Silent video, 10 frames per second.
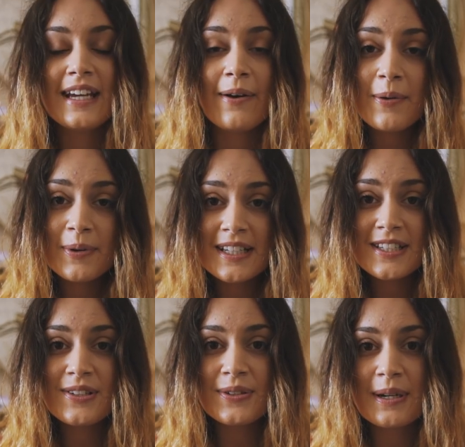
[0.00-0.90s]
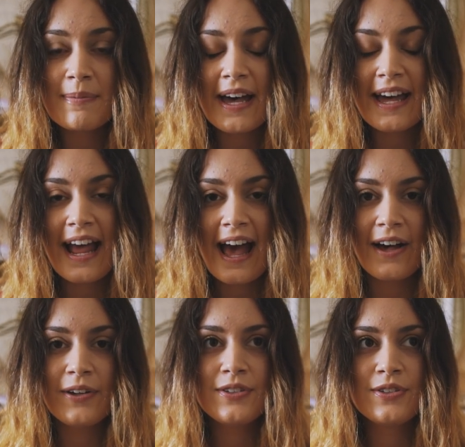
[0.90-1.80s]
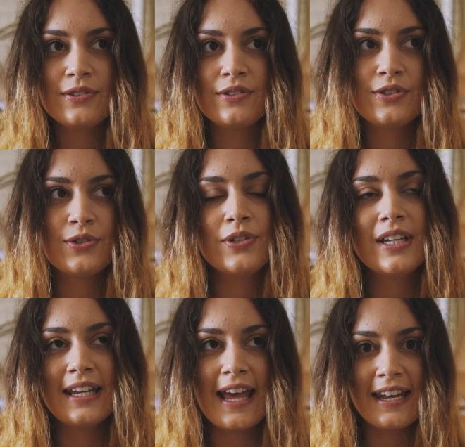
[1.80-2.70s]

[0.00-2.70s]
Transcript: Now I wanted to talk about how to shoot and